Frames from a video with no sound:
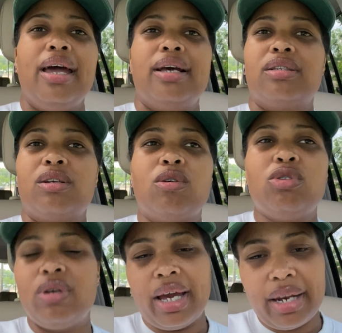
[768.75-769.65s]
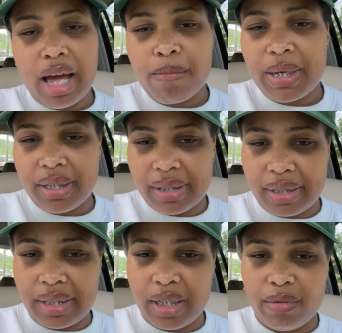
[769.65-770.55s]
and so you cannot be
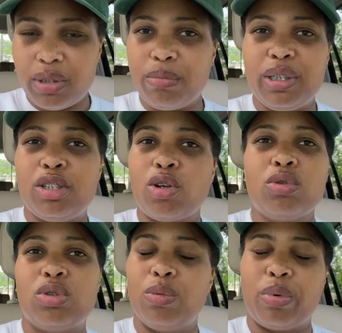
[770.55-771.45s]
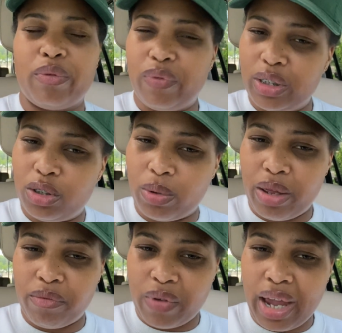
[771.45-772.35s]
deceived to be so superficial
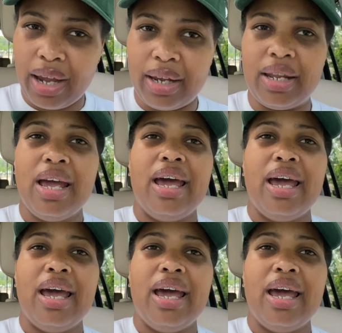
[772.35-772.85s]
and vain